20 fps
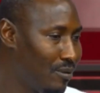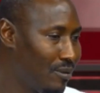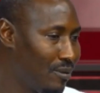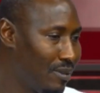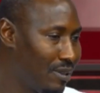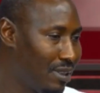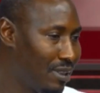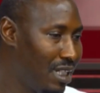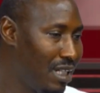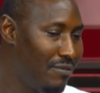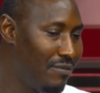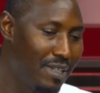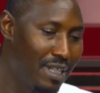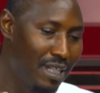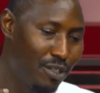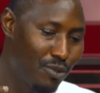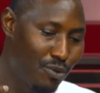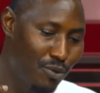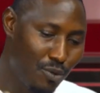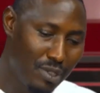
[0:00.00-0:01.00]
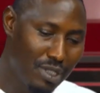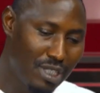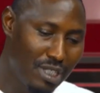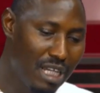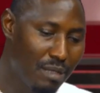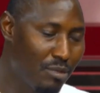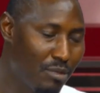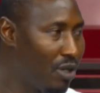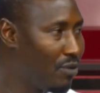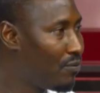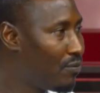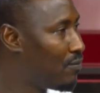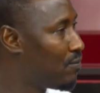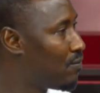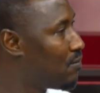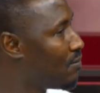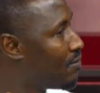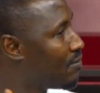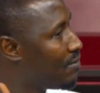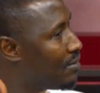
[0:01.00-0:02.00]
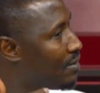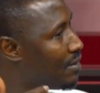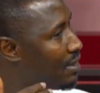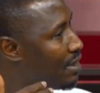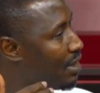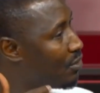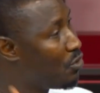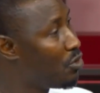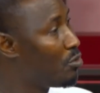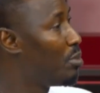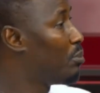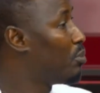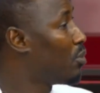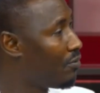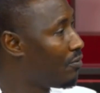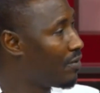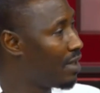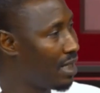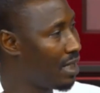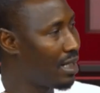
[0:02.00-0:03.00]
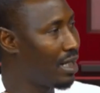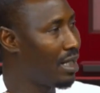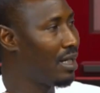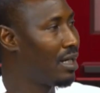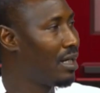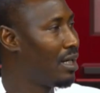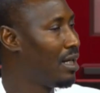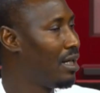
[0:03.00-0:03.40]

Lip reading: save the good name of the good people of Ghana,